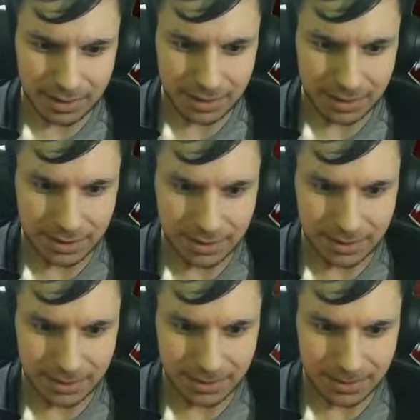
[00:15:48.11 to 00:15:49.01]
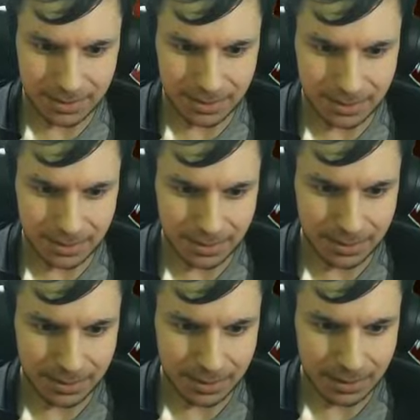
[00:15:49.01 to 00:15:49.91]

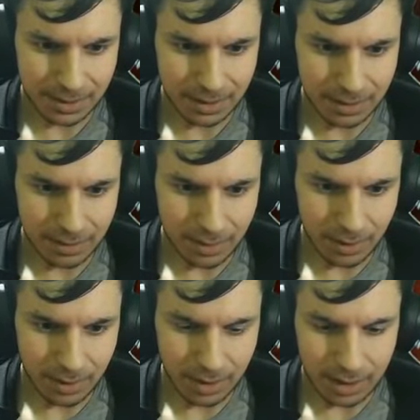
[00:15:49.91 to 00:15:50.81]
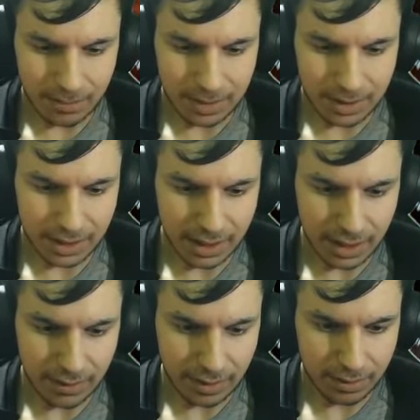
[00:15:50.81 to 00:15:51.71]

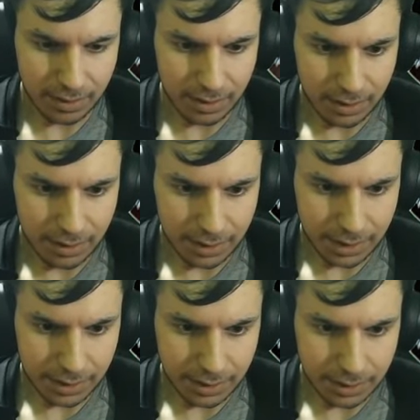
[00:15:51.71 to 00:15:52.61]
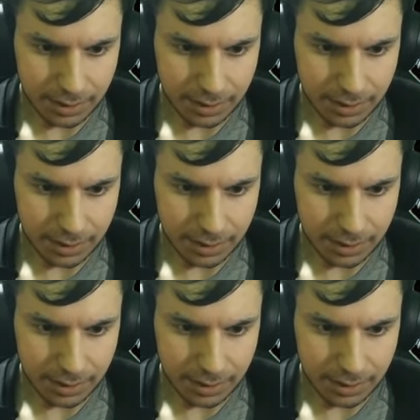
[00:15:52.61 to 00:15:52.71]
No one is speaking in this clip.